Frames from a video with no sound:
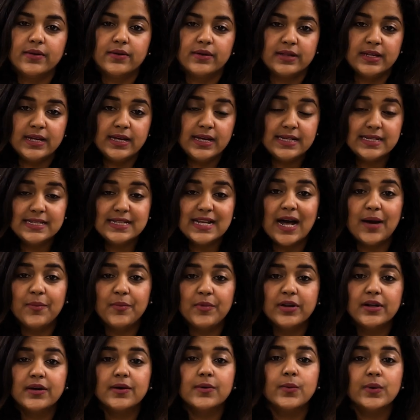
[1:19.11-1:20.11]
The
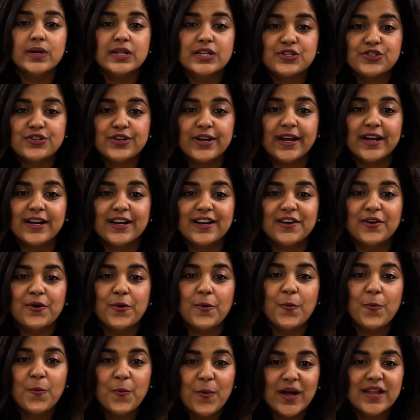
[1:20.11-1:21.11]
examiner will check
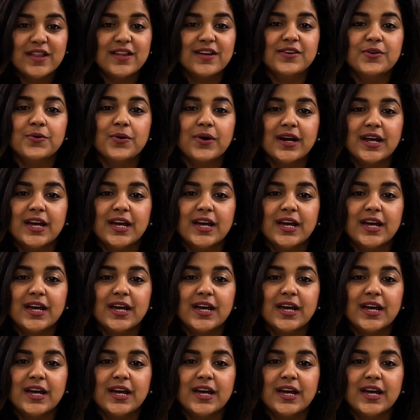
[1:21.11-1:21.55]
whether you are